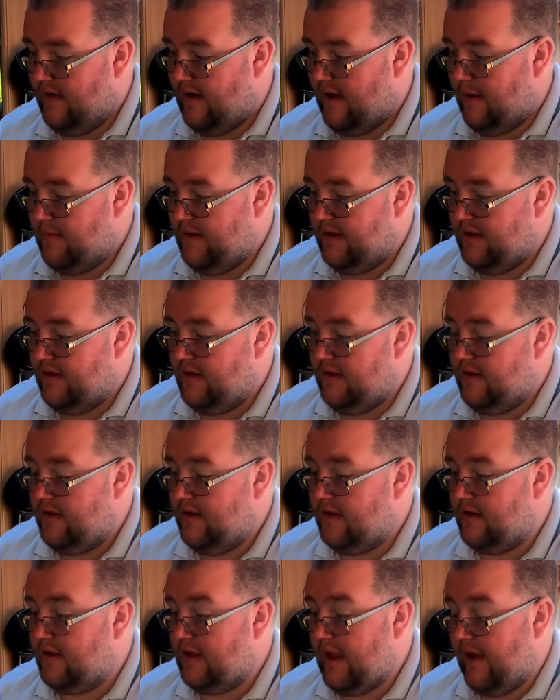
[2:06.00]
I mean,
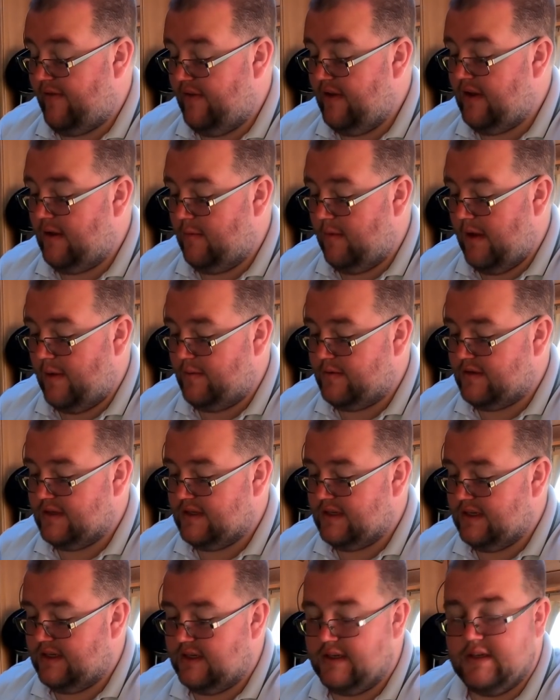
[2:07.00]
you're definitely going to be able to
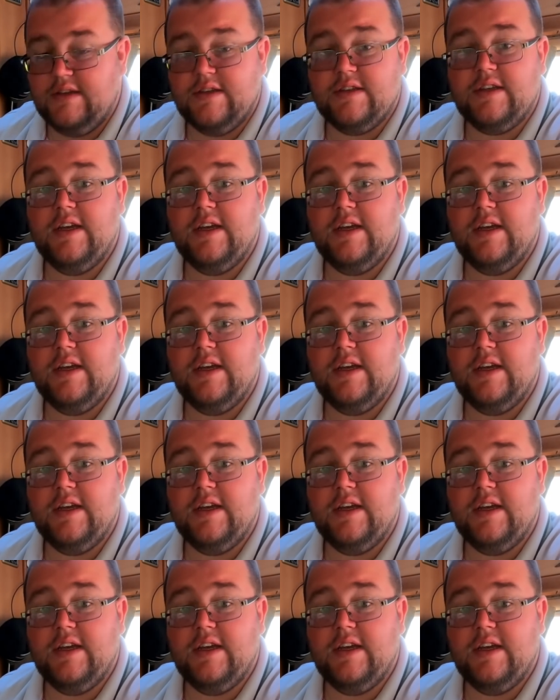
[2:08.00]
see